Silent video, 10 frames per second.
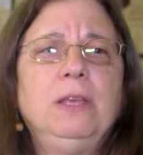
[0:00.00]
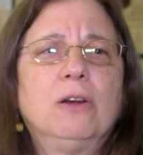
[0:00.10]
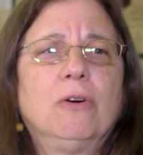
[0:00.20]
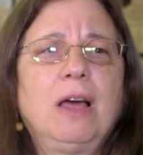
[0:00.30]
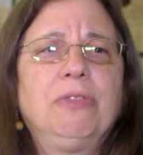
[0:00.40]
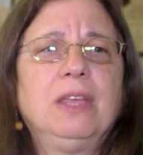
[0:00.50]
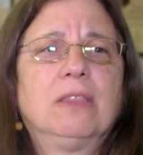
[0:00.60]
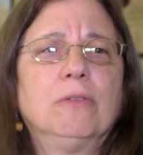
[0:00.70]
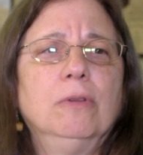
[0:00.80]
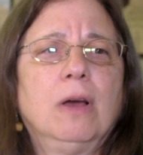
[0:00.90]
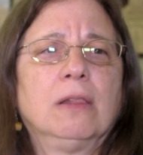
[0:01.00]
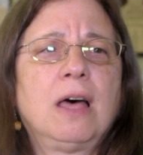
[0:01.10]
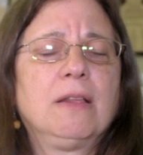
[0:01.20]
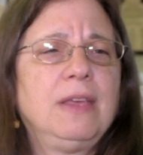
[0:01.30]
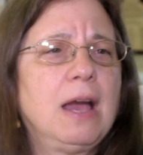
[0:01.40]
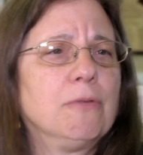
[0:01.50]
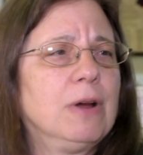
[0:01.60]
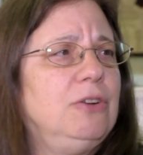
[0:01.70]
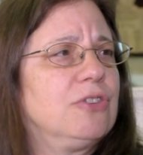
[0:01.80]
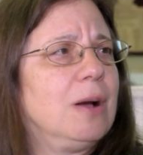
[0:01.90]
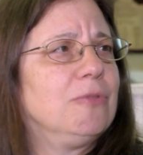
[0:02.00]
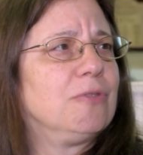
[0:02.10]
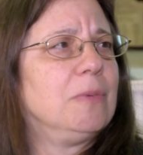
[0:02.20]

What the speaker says: you know, I think a lot of the outrage comes